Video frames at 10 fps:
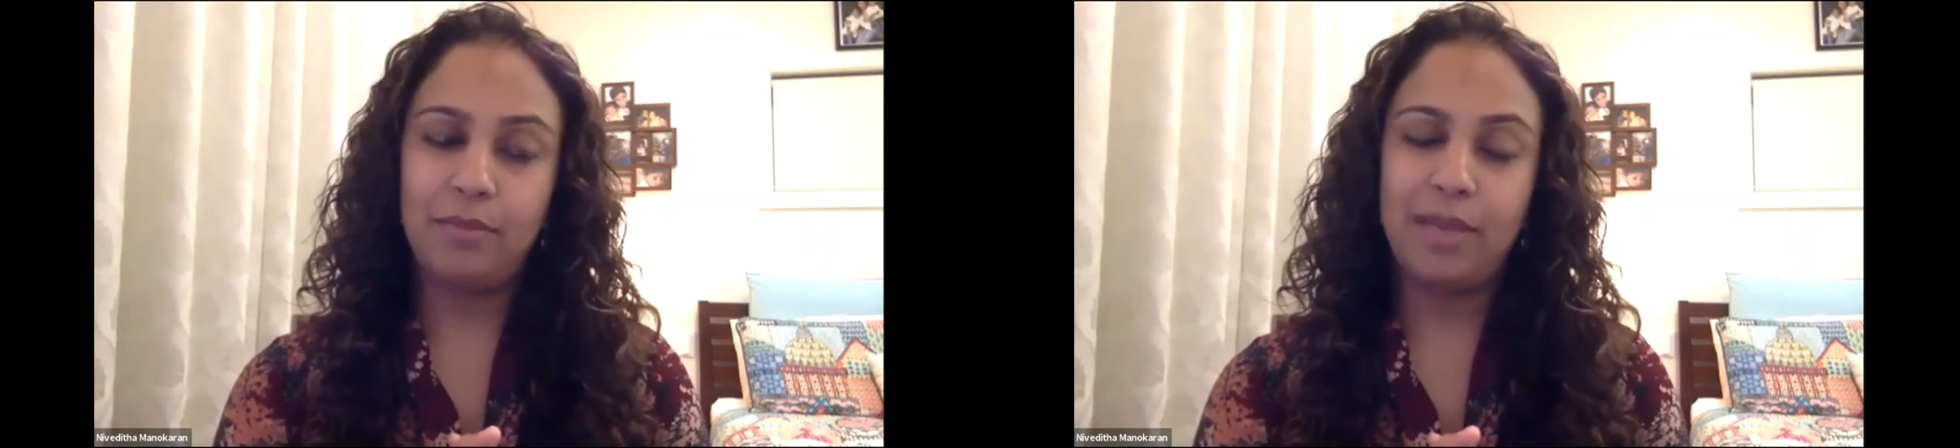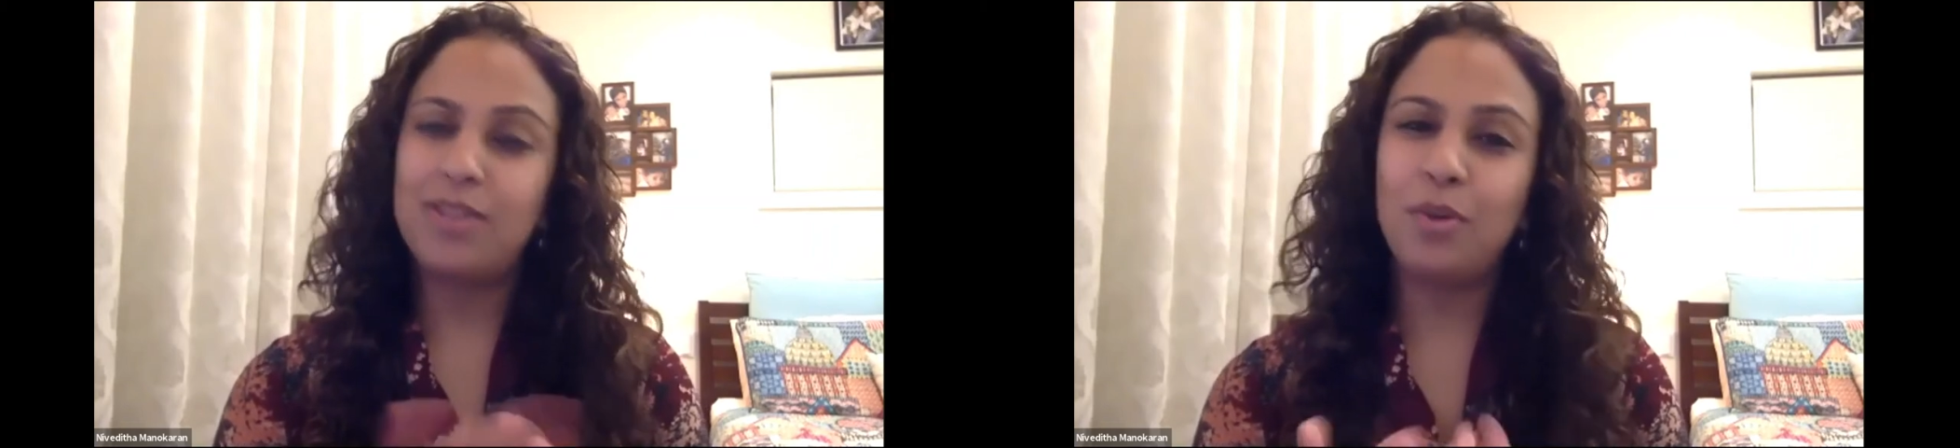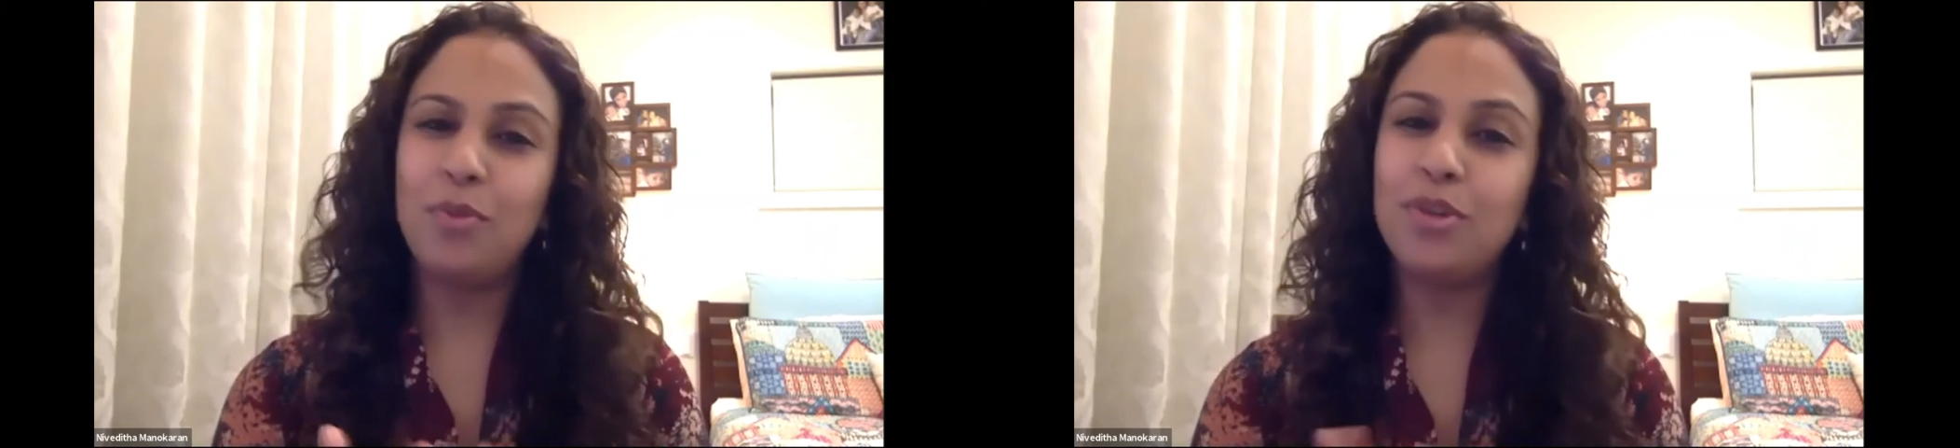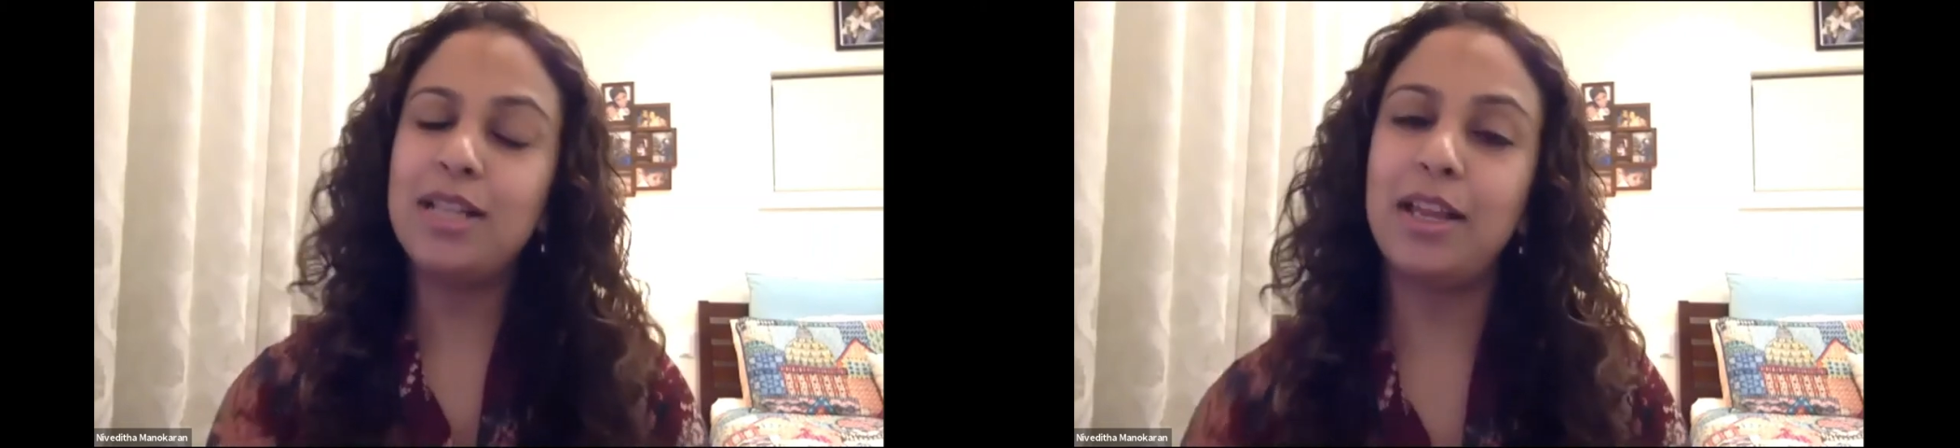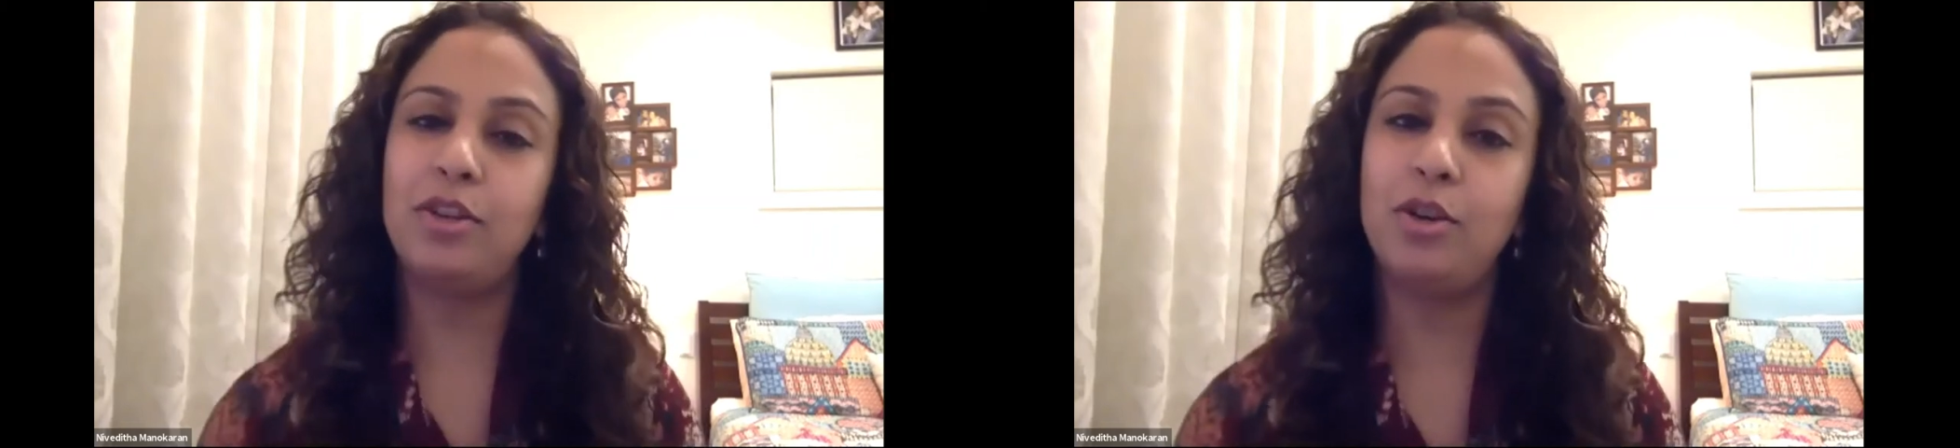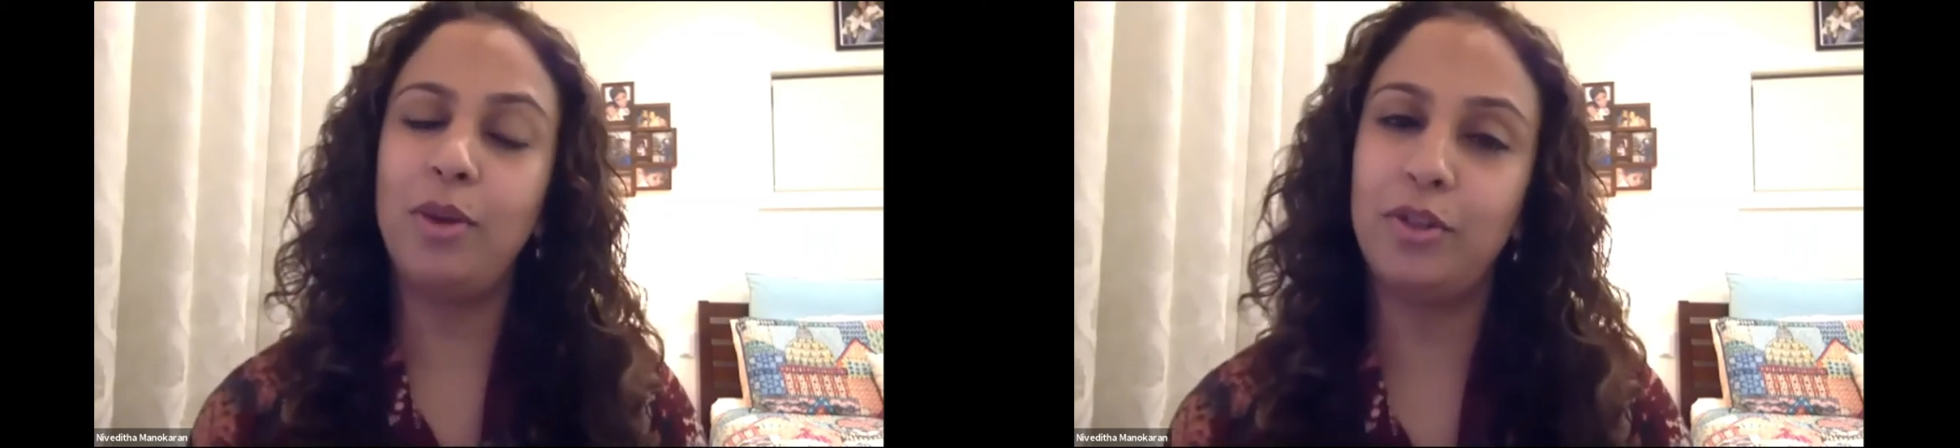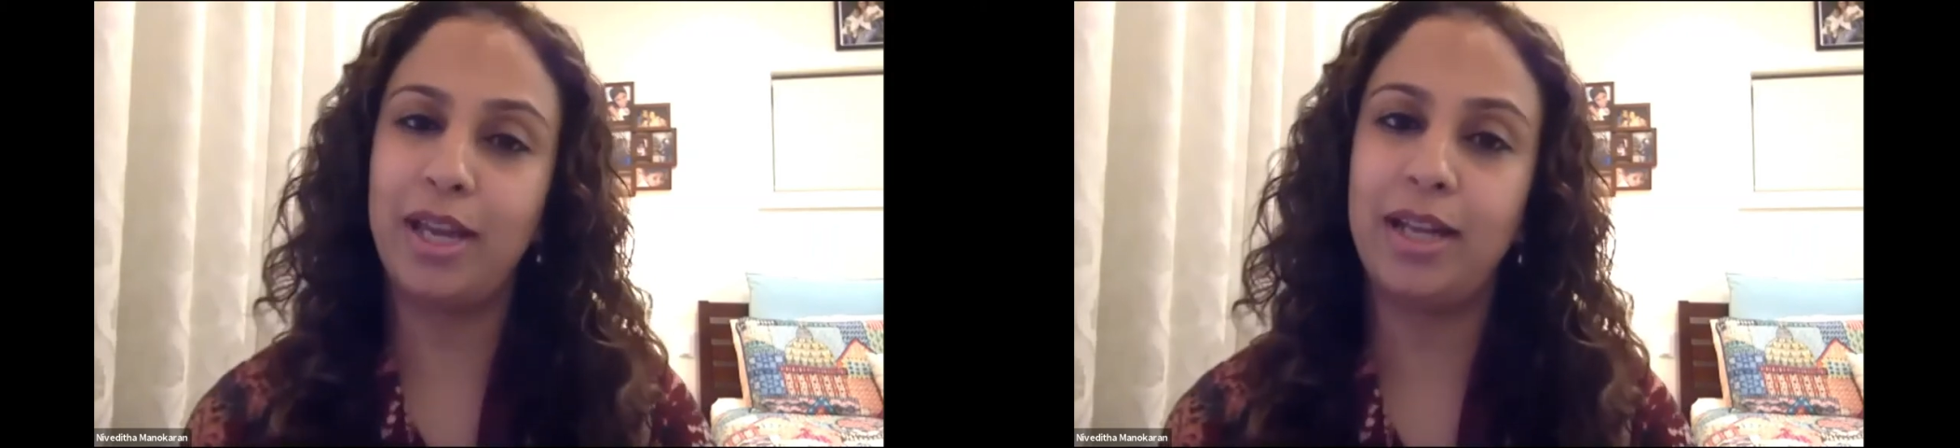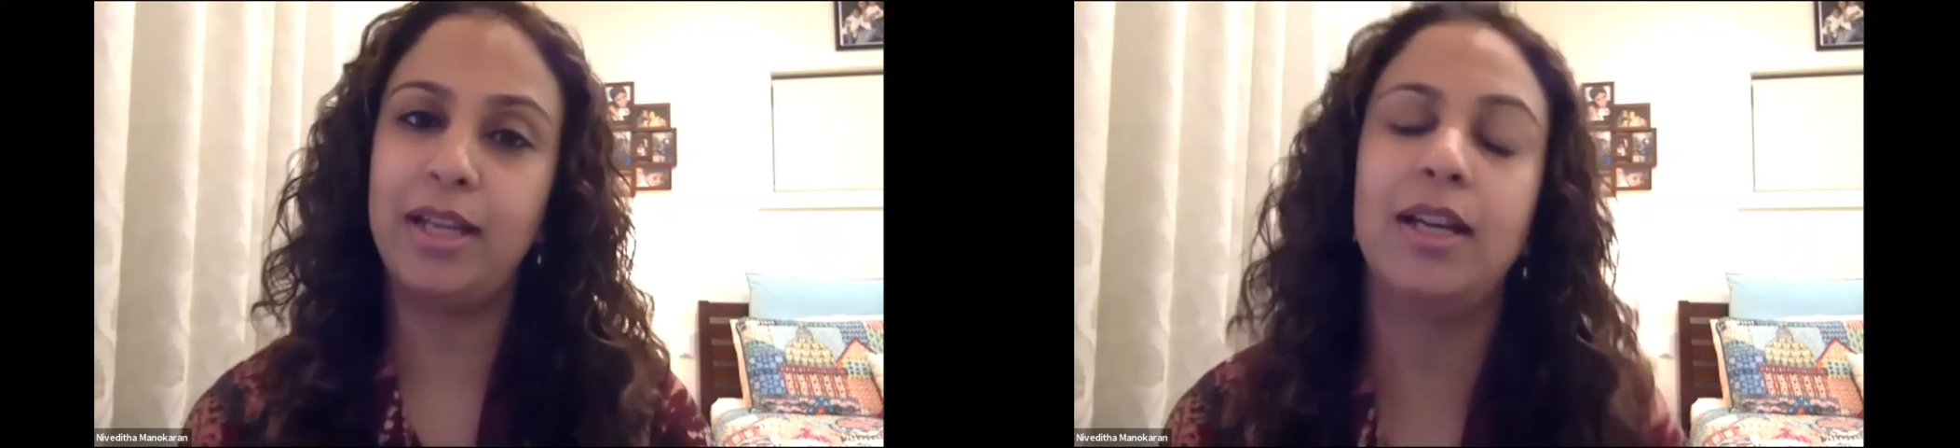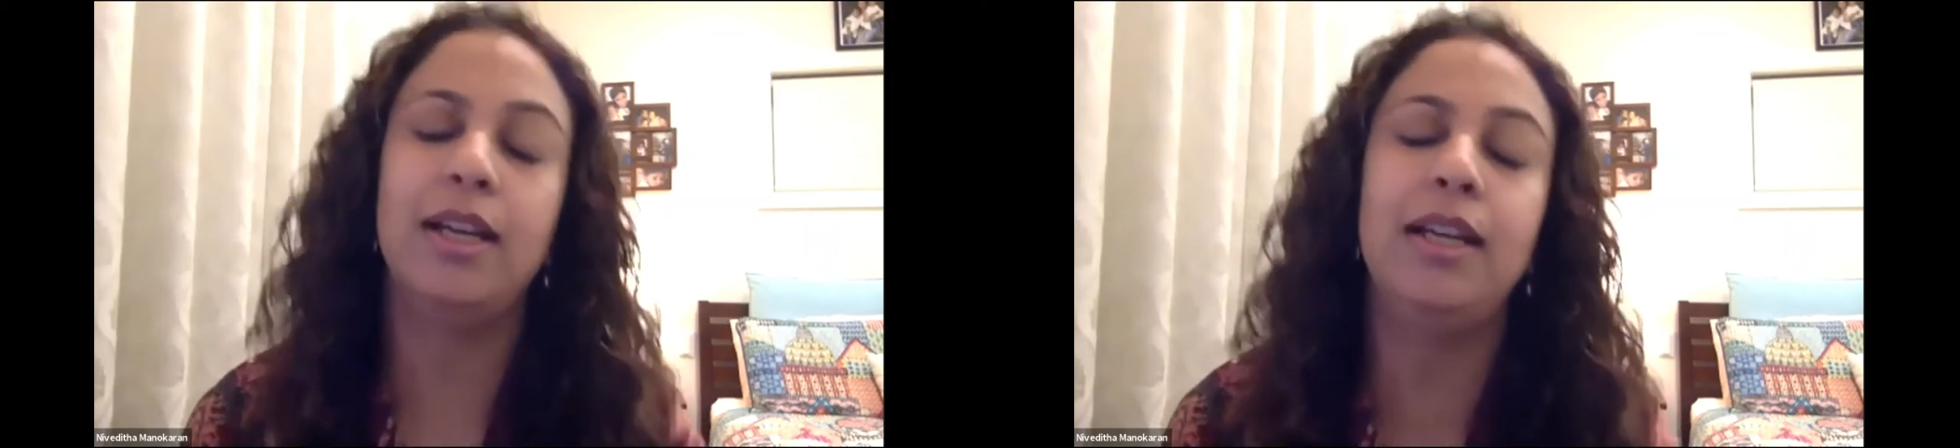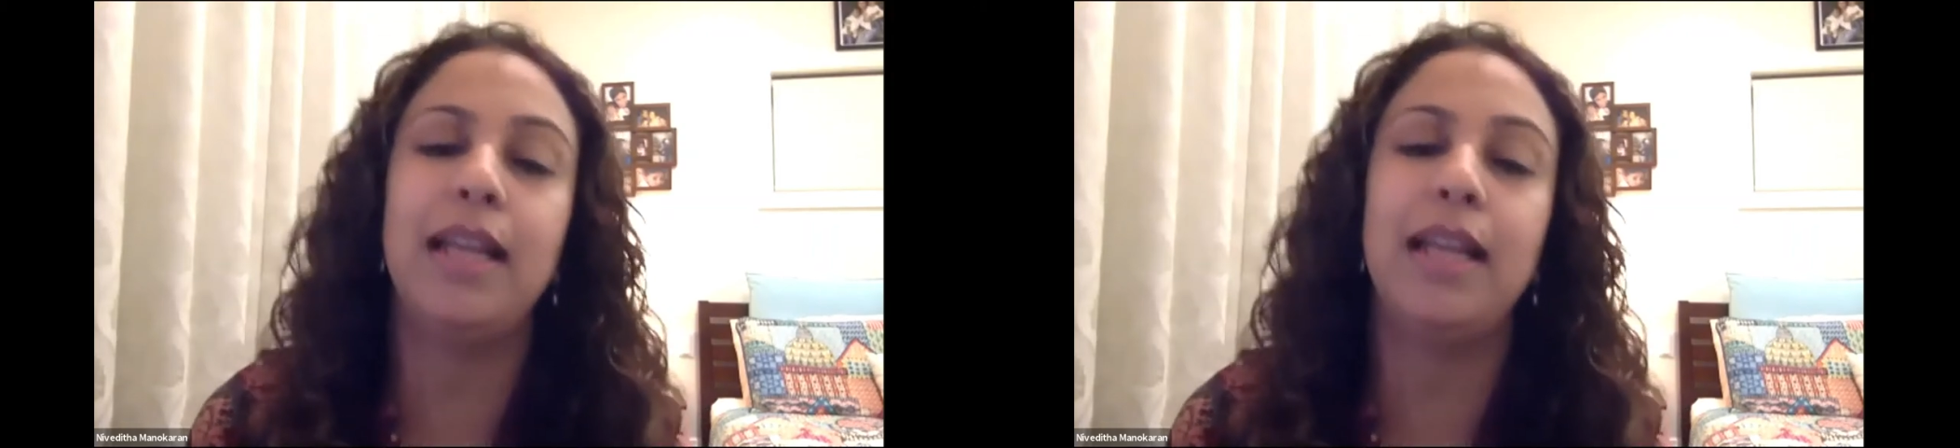it's almost like, you know, when you get hurt,